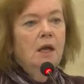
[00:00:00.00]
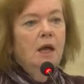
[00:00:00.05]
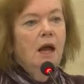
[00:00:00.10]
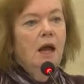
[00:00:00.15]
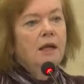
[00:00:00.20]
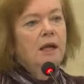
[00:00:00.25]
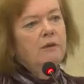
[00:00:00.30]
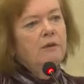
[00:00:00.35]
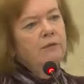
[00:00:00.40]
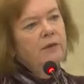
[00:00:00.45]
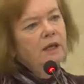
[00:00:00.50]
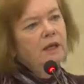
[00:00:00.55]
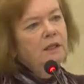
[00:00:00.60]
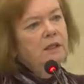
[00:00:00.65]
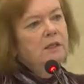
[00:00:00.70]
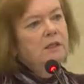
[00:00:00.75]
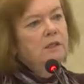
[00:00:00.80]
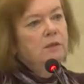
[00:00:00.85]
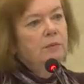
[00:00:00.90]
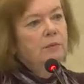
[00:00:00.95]
And I find
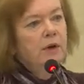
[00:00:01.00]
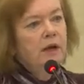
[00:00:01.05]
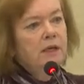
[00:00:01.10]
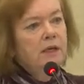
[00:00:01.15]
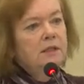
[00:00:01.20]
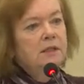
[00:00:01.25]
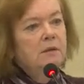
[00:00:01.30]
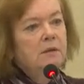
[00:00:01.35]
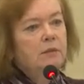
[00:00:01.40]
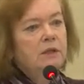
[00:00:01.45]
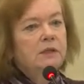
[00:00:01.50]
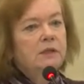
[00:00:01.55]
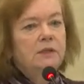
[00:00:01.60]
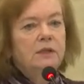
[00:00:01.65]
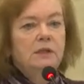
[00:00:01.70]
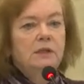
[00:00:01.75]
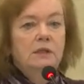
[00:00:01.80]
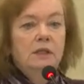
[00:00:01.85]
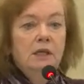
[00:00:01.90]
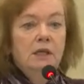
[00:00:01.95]
this surprising because
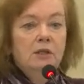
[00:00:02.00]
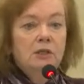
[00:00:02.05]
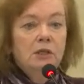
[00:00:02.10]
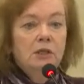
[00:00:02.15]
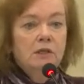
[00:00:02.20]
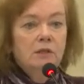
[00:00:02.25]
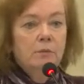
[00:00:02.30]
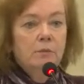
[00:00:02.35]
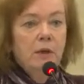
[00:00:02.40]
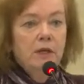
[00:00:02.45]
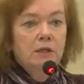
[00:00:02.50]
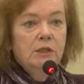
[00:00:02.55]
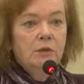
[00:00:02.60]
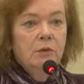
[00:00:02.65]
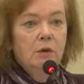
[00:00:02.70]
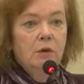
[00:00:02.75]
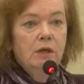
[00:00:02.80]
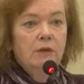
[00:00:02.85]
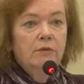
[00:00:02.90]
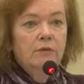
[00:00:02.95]
the teachers are better
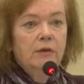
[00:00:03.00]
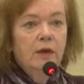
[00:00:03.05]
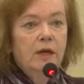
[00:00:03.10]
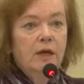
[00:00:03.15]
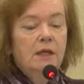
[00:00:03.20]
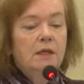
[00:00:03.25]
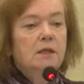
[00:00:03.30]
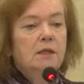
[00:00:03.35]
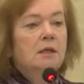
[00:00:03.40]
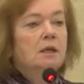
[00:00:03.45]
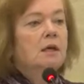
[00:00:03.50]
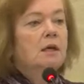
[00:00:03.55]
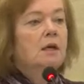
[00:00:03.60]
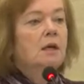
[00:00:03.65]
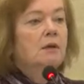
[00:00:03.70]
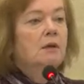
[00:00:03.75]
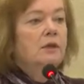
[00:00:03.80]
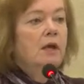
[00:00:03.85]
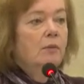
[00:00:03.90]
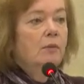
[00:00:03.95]
qualified,
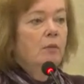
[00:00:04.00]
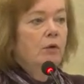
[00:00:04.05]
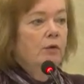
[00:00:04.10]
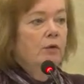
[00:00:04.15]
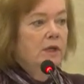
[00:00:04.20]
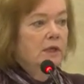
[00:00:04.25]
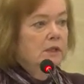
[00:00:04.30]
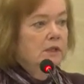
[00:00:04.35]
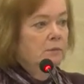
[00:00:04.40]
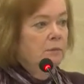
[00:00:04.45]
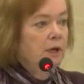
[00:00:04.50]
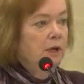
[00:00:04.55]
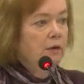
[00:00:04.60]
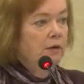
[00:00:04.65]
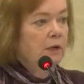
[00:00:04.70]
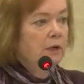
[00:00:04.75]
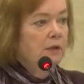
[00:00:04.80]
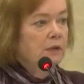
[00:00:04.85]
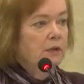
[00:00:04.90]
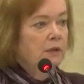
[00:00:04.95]
they're more
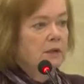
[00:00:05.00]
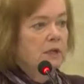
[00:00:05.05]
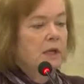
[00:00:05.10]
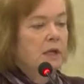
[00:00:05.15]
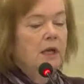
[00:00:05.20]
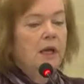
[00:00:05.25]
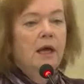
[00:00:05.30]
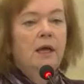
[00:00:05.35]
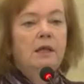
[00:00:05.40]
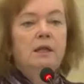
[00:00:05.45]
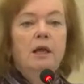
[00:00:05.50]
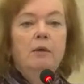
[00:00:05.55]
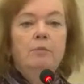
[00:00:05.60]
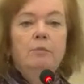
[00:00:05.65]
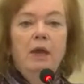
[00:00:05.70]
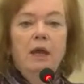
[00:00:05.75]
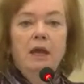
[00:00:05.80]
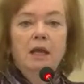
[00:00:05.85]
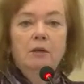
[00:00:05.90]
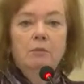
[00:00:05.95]
experienced, and they're
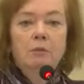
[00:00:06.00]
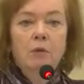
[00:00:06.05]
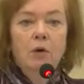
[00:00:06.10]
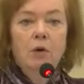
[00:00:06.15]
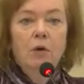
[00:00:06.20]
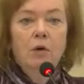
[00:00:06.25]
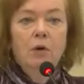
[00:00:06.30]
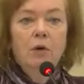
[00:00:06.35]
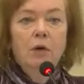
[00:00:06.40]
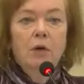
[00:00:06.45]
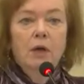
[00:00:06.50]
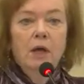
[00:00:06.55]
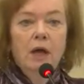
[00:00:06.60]
paid more.